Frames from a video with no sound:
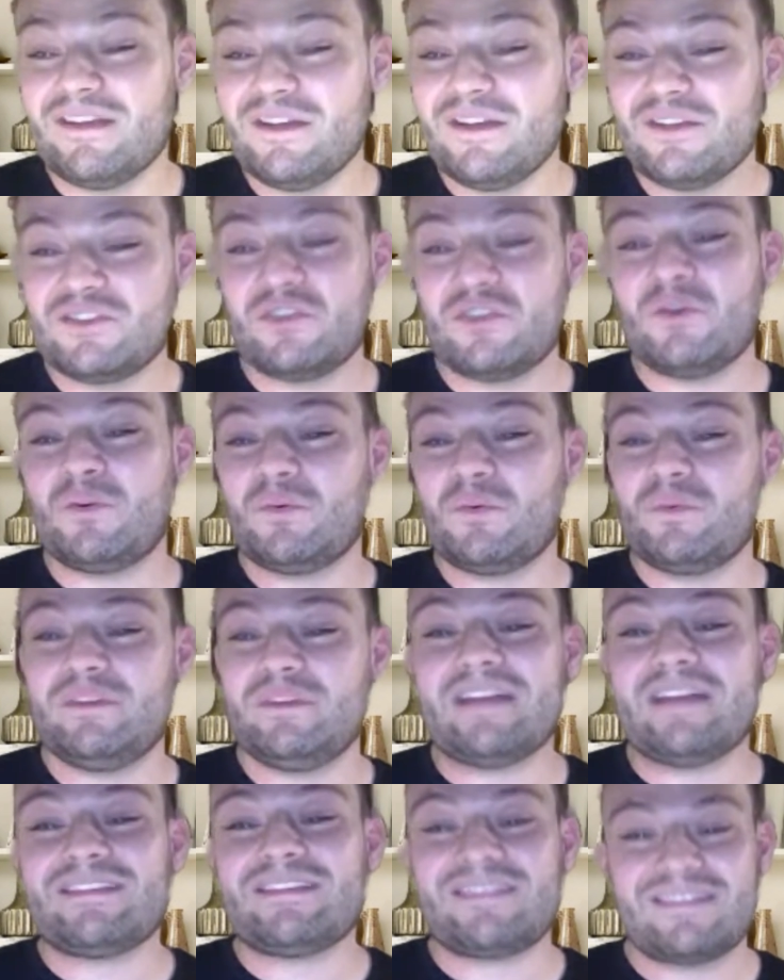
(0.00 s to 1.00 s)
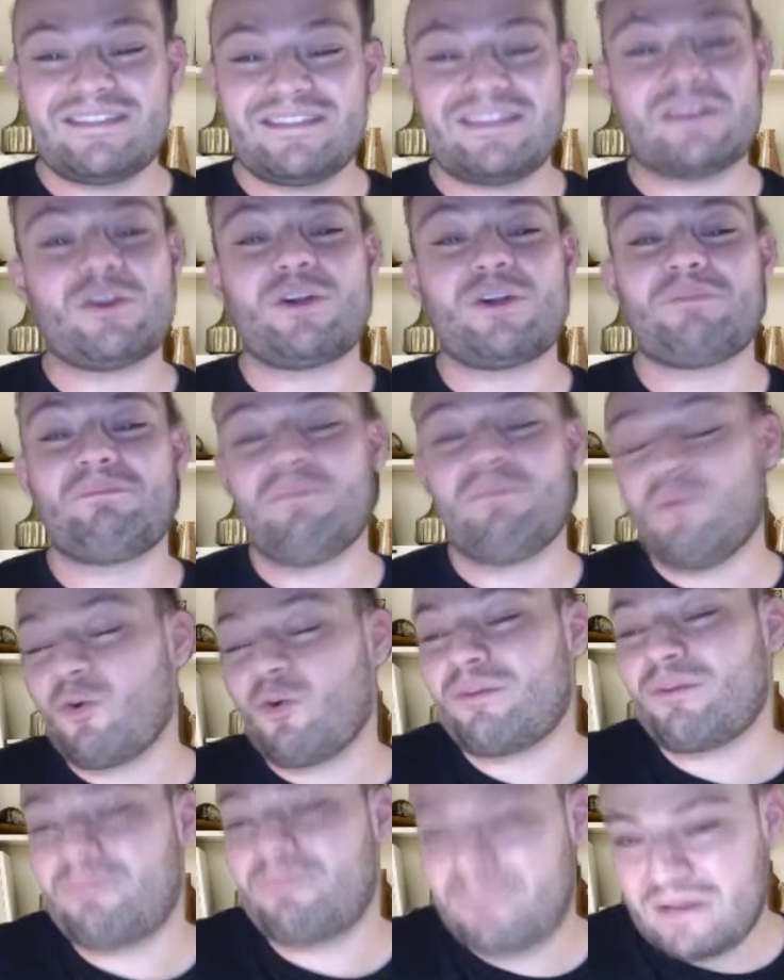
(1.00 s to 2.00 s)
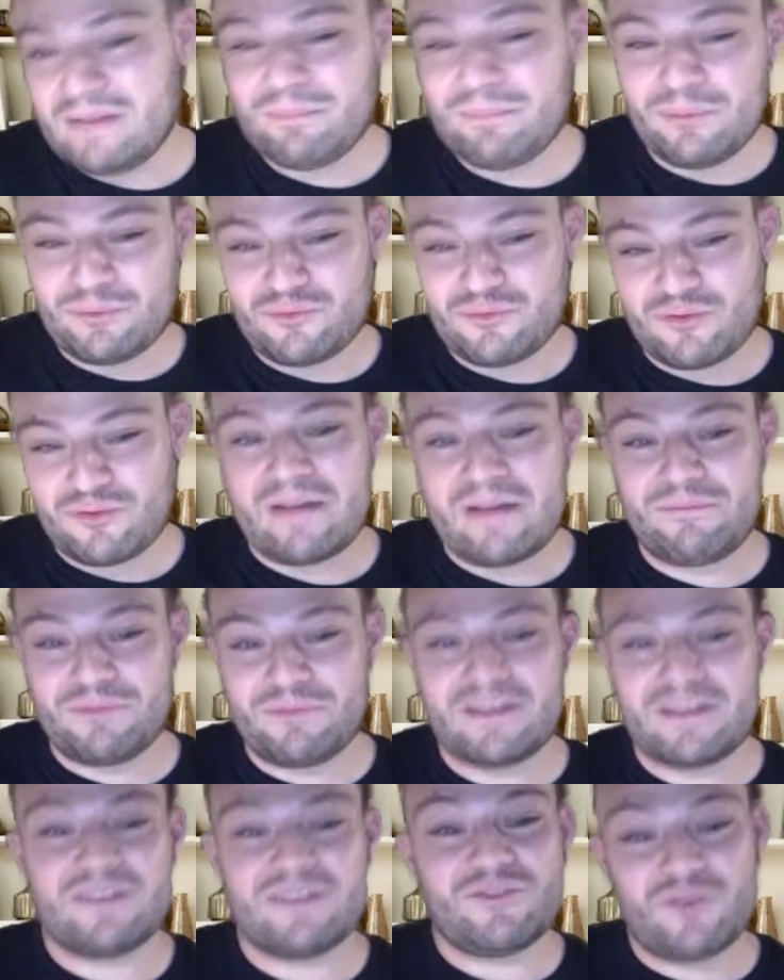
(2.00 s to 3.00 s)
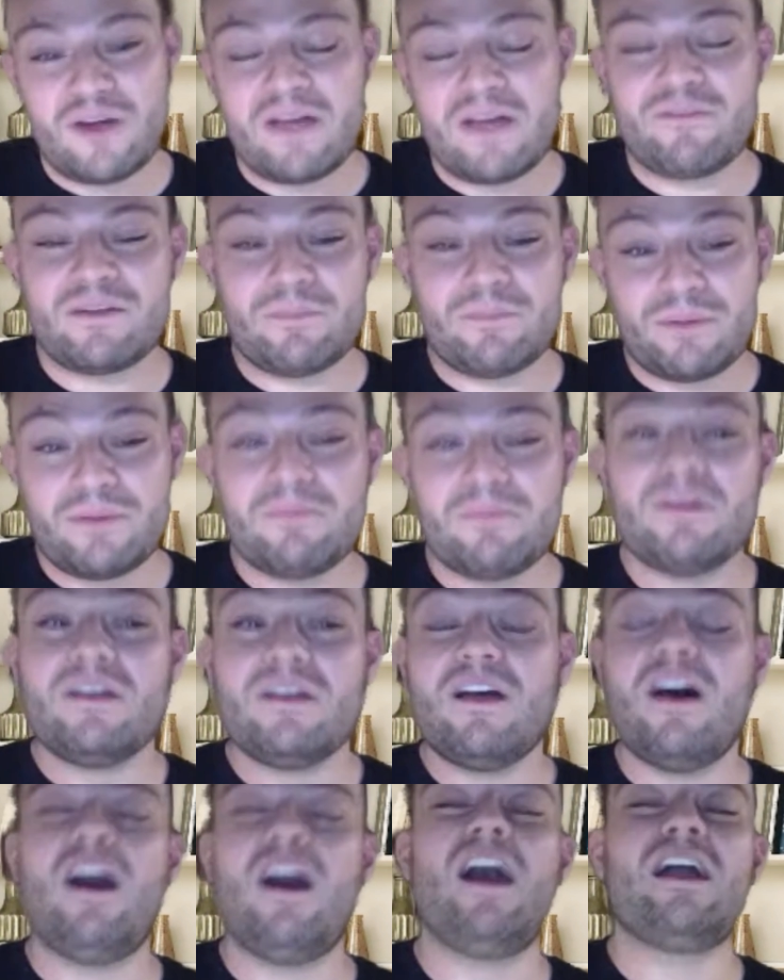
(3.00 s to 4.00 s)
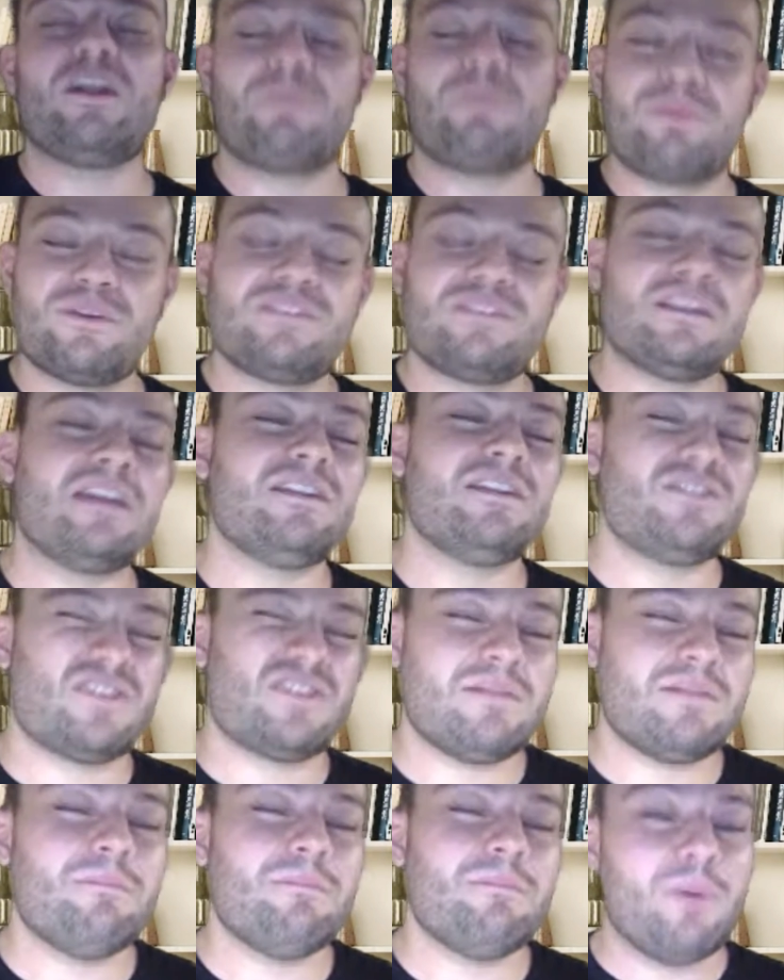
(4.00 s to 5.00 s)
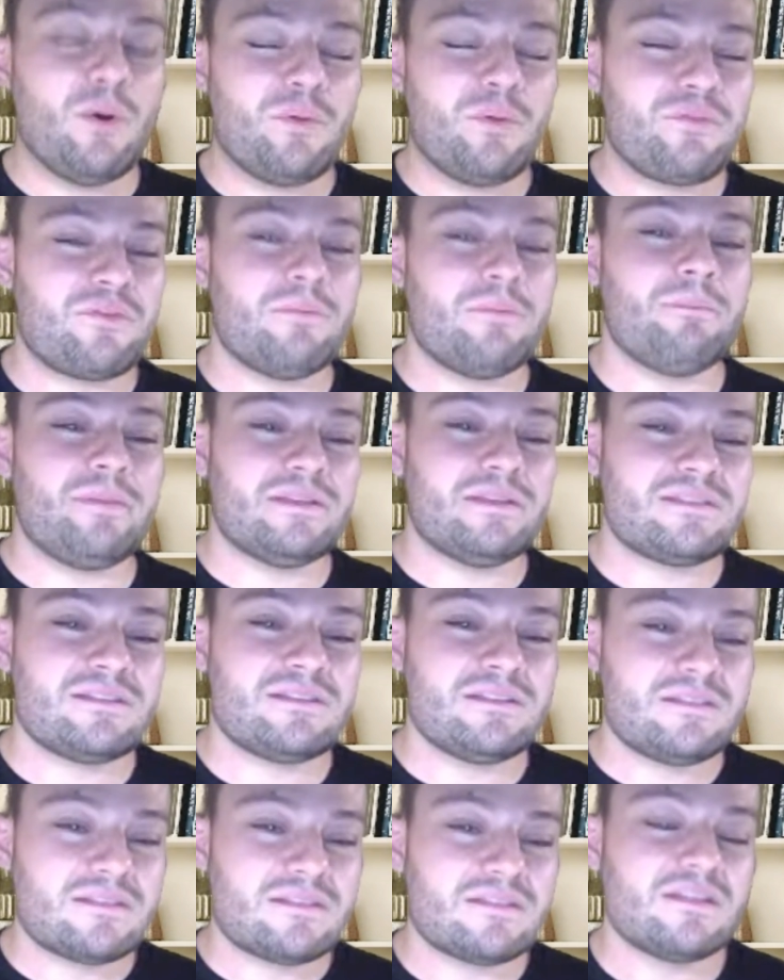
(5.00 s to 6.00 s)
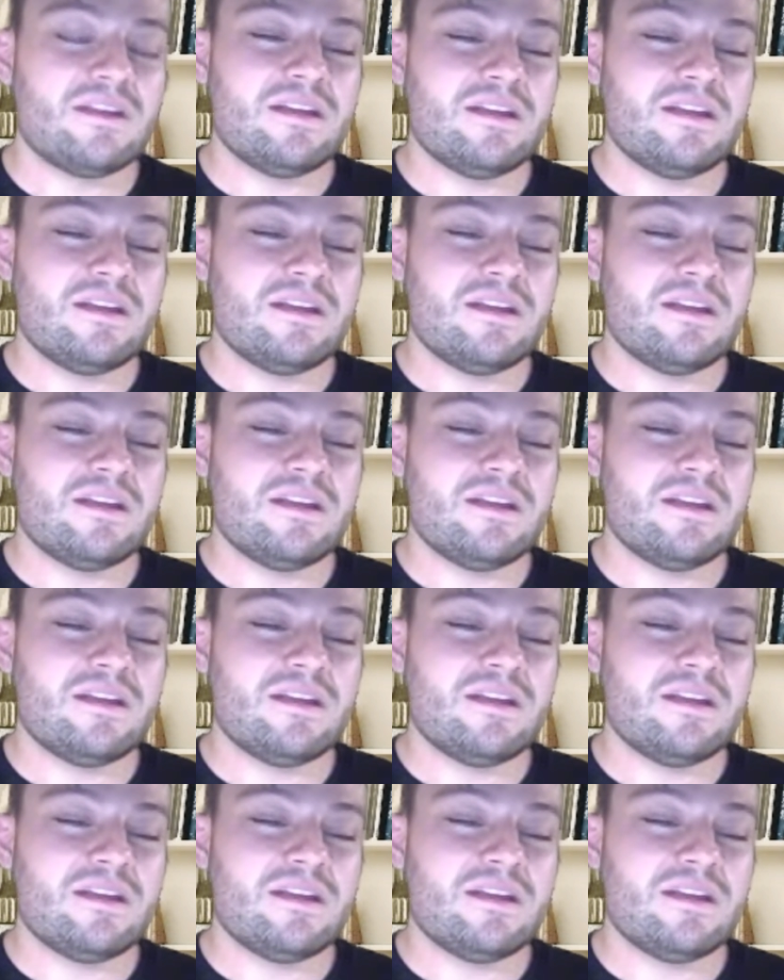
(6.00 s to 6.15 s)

So yes, there are more people traveling and driving, but a higher percentage of them, both from business